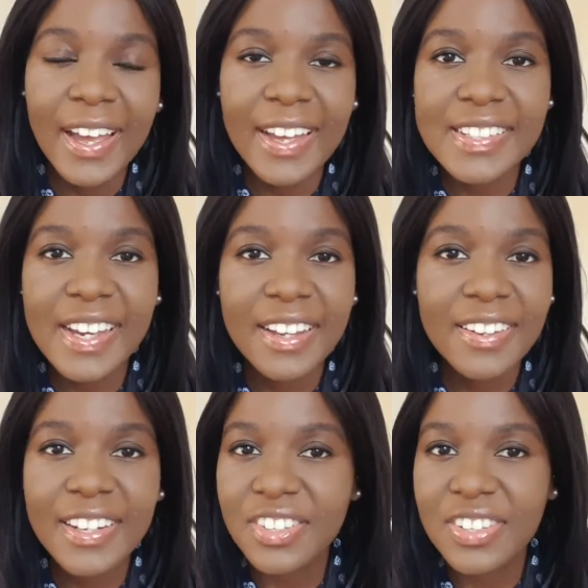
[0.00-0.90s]
And I
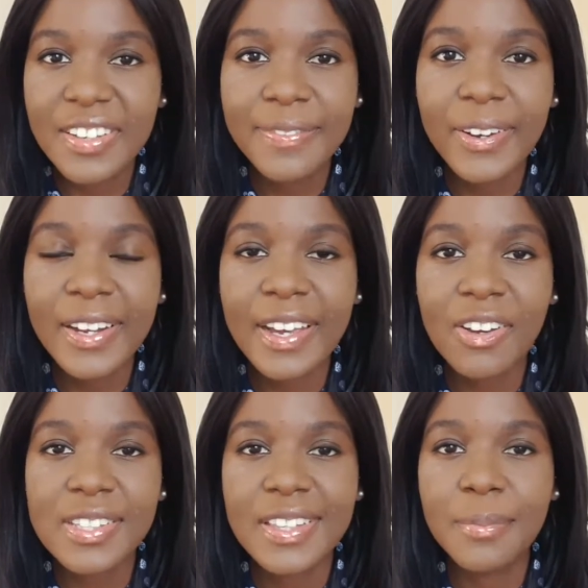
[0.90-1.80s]
literally felt like
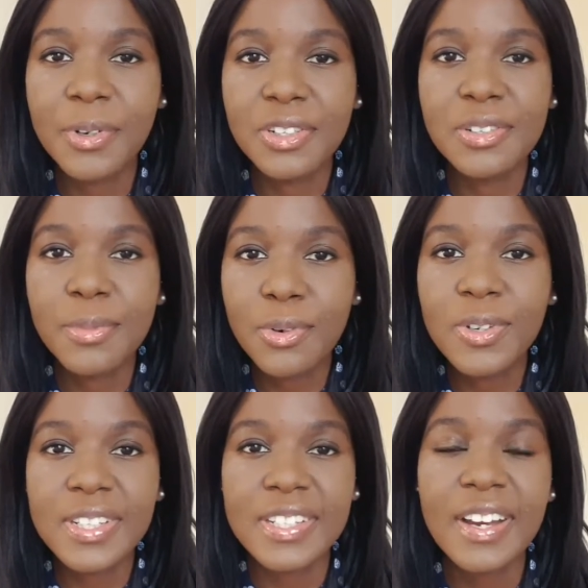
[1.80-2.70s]
I was at the bottom
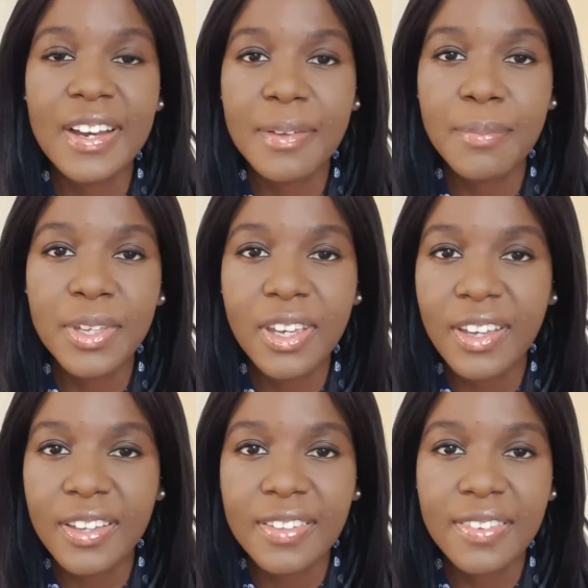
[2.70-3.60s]
all the time
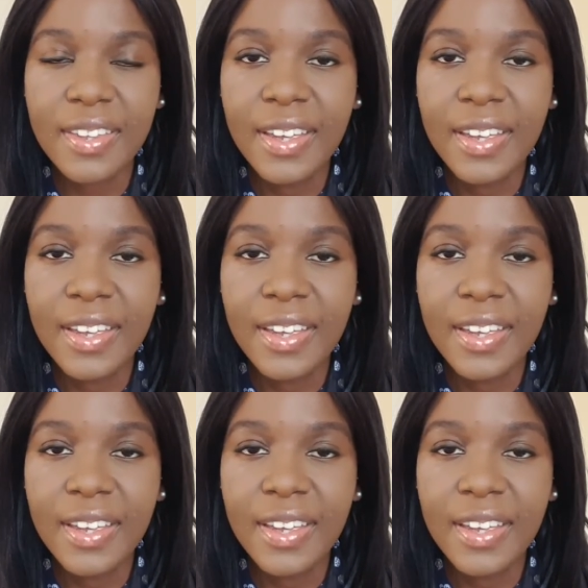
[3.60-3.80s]
because